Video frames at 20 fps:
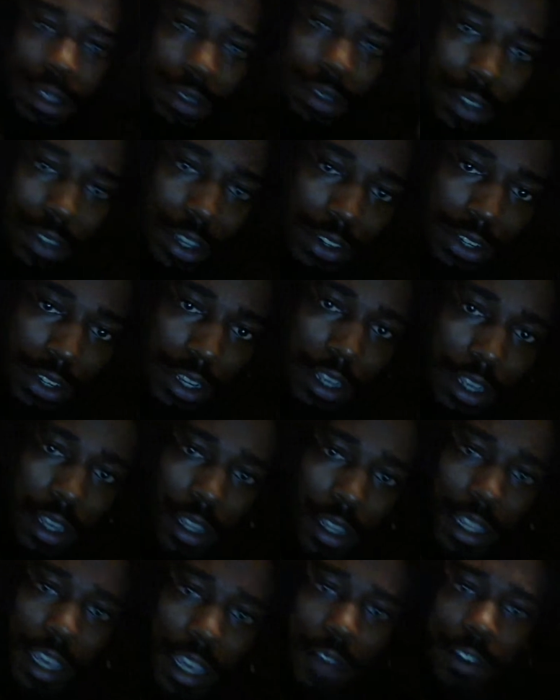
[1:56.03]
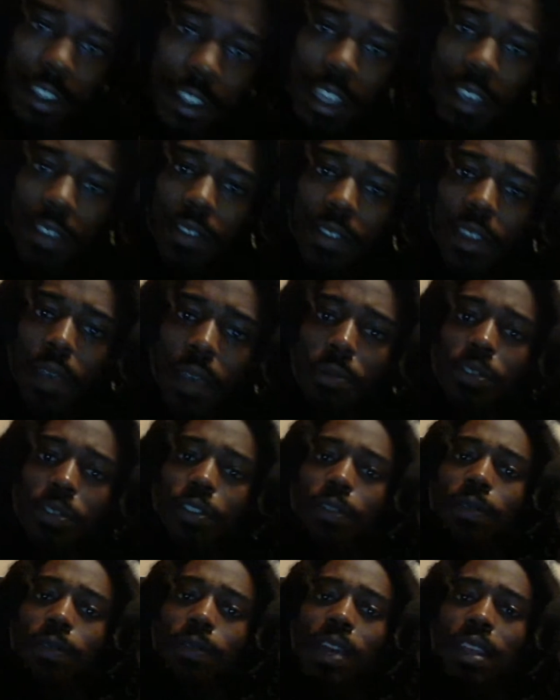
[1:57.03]
touching on that everything stems
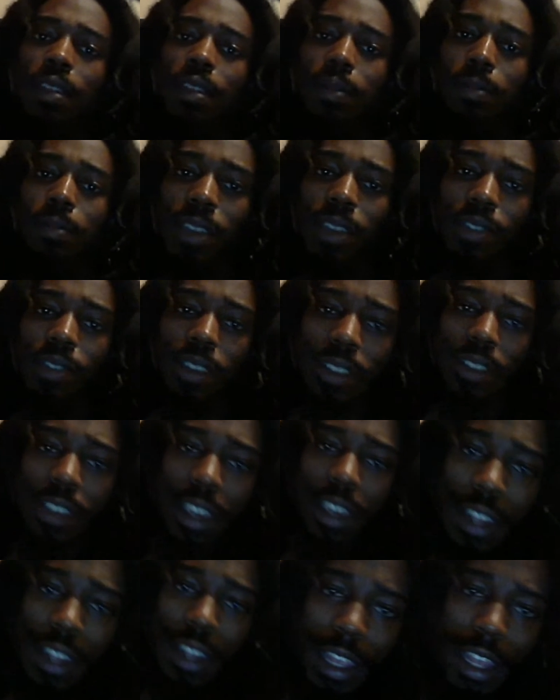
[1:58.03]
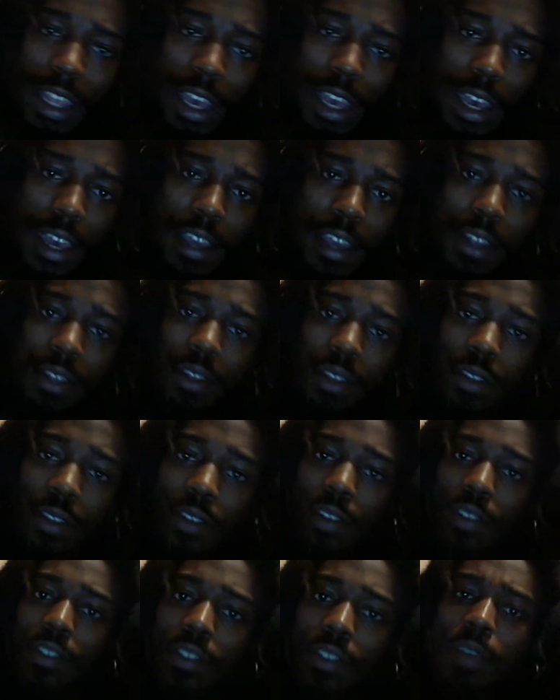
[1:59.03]
from that basic DNA line.
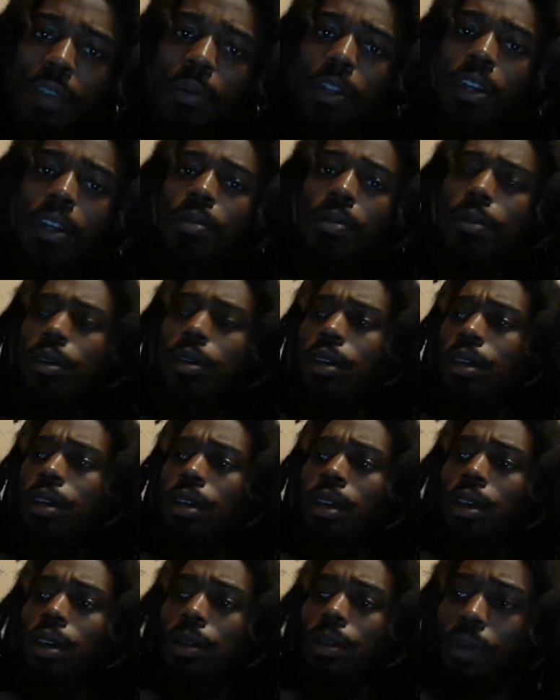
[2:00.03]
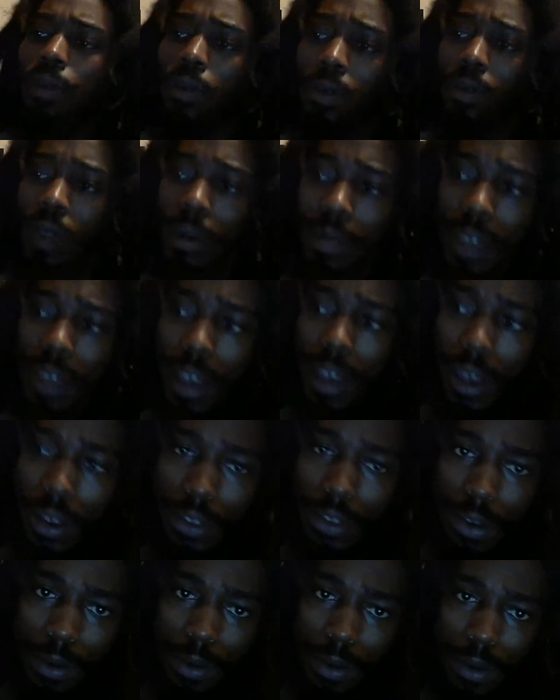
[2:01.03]
To sum it up,
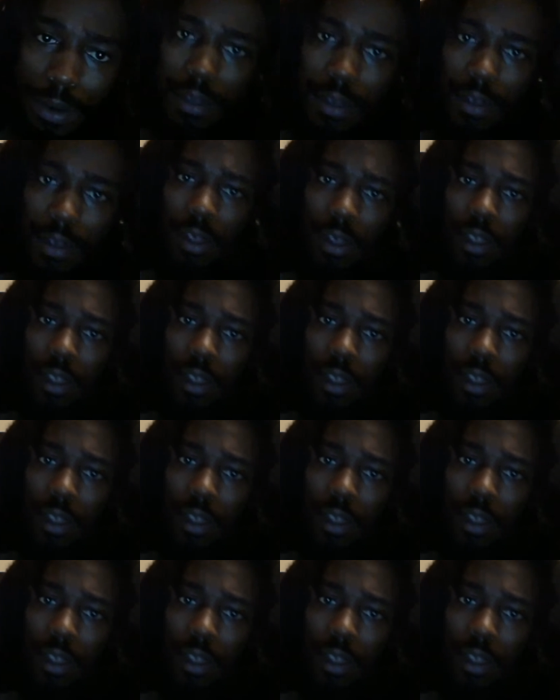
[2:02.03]
reptiles are one of the